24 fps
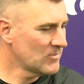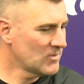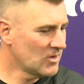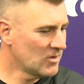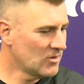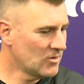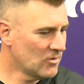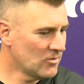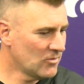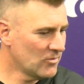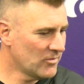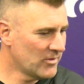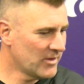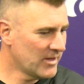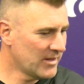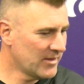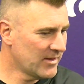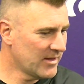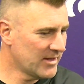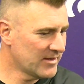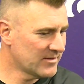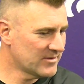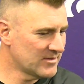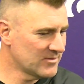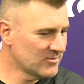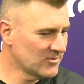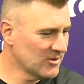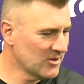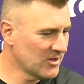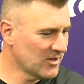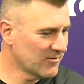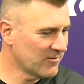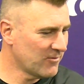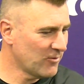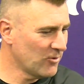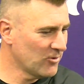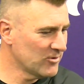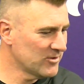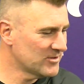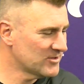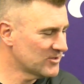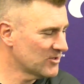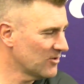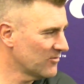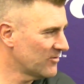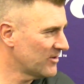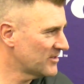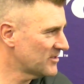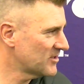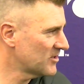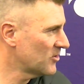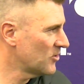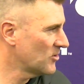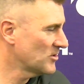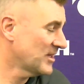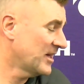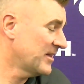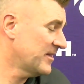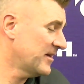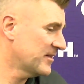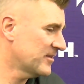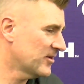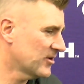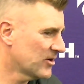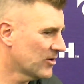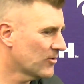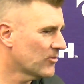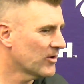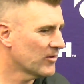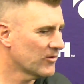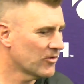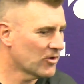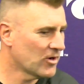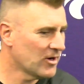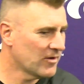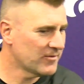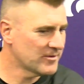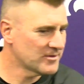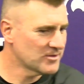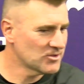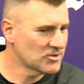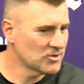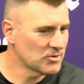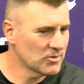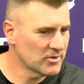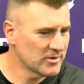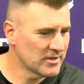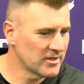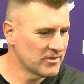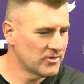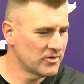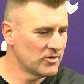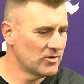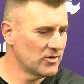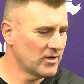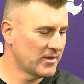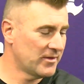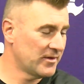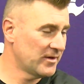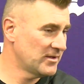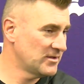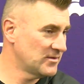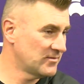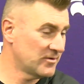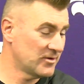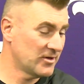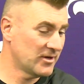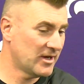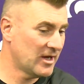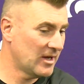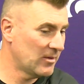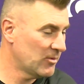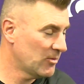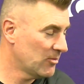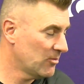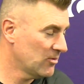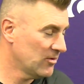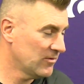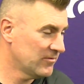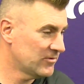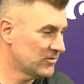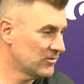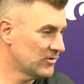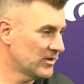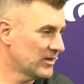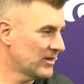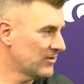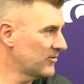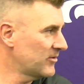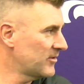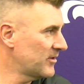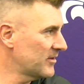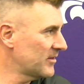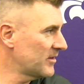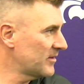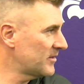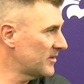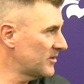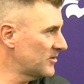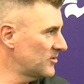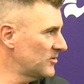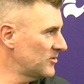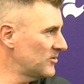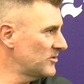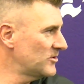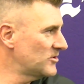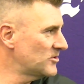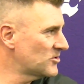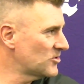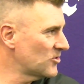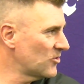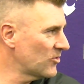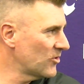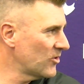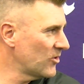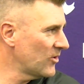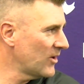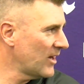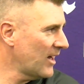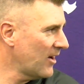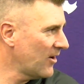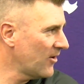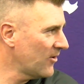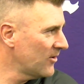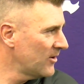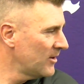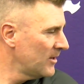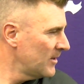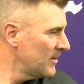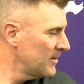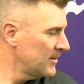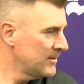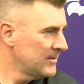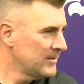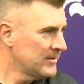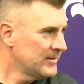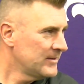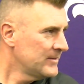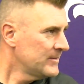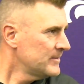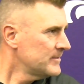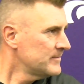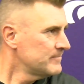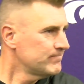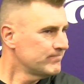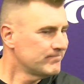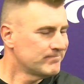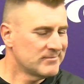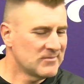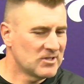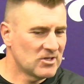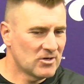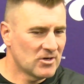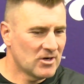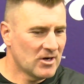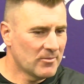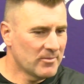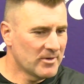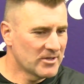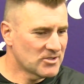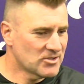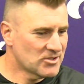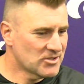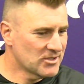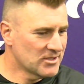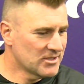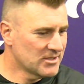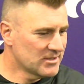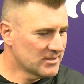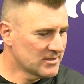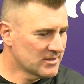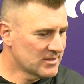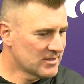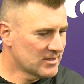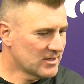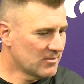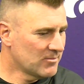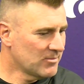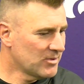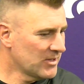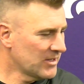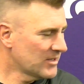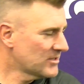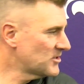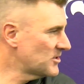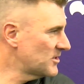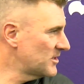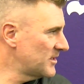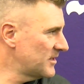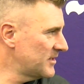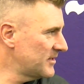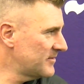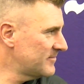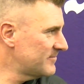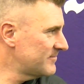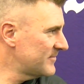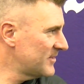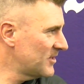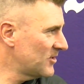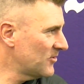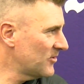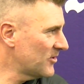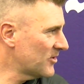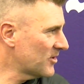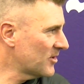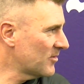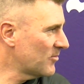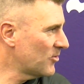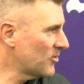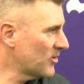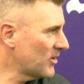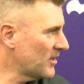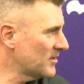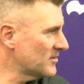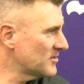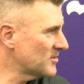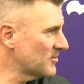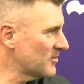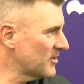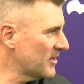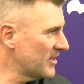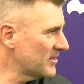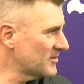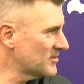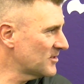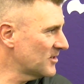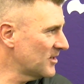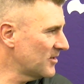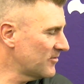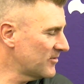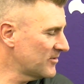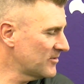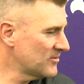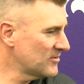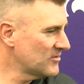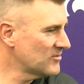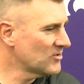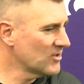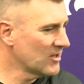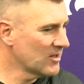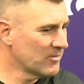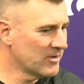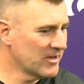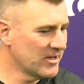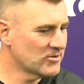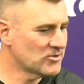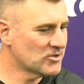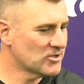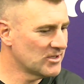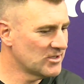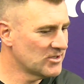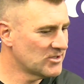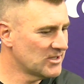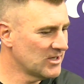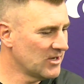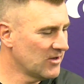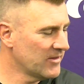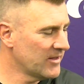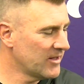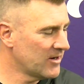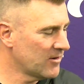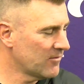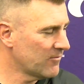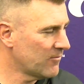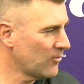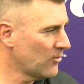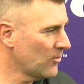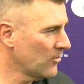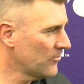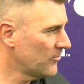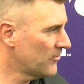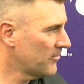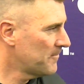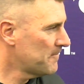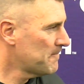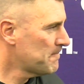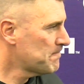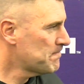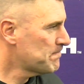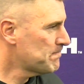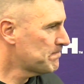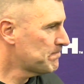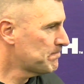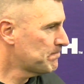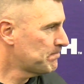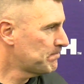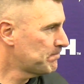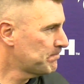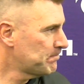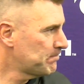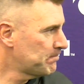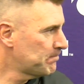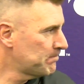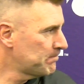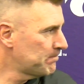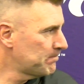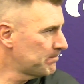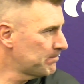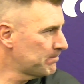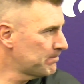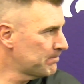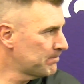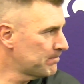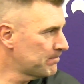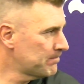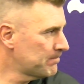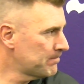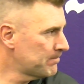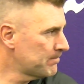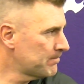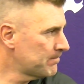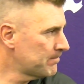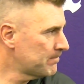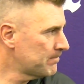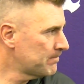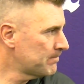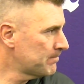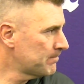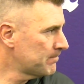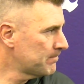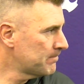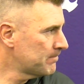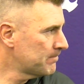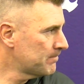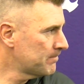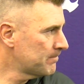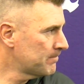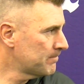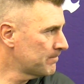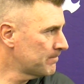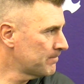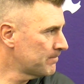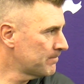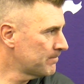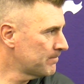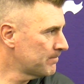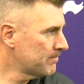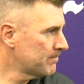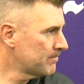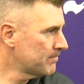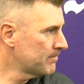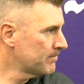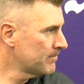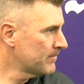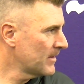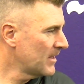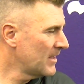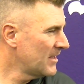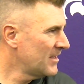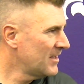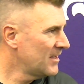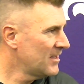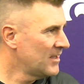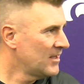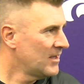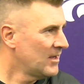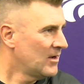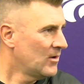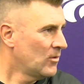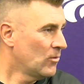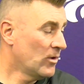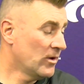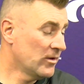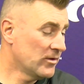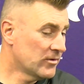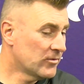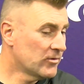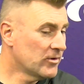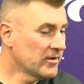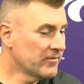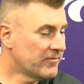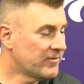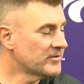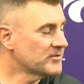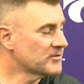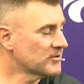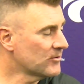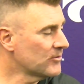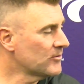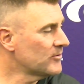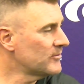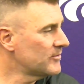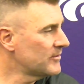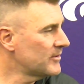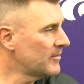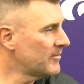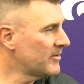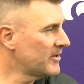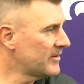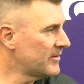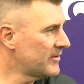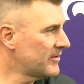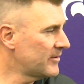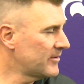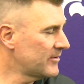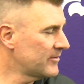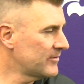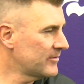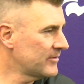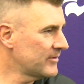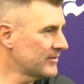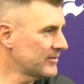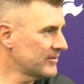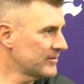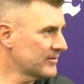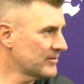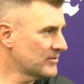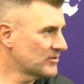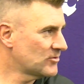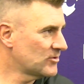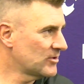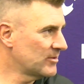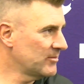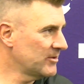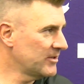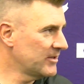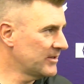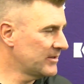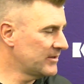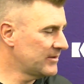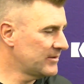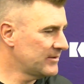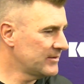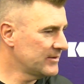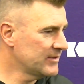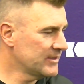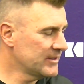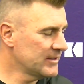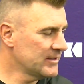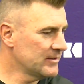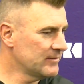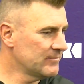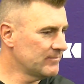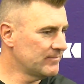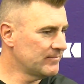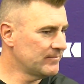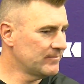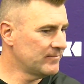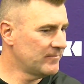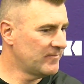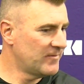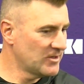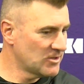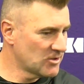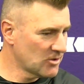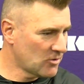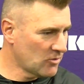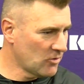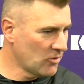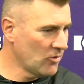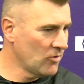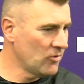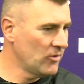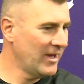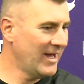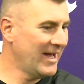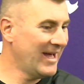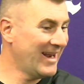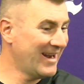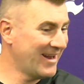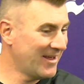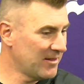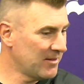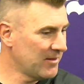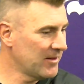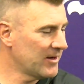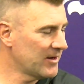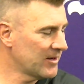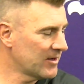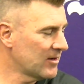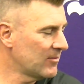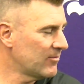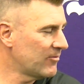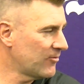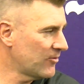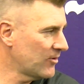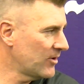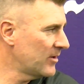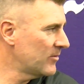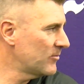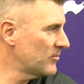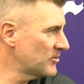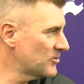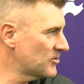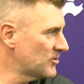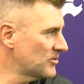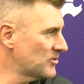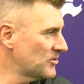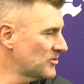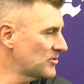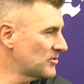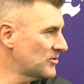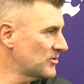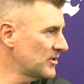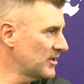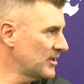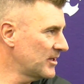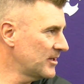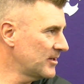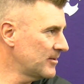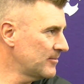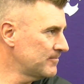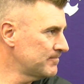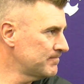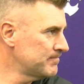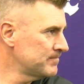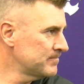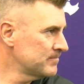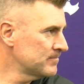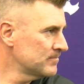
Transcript: you know that that will unfold itself as it goes. I think they're going to run their offense and do what they do. I think he's very capable of doing everything that they do. You just don't know how you know how much uh, complexity you know they're going to put on some of that stuff, and so it'll be interesting to see how that unfolds. What led to their running success last season here? Well, they're really physical. I mean, they're uh, extremely uh, physical and athletic up front, which is um,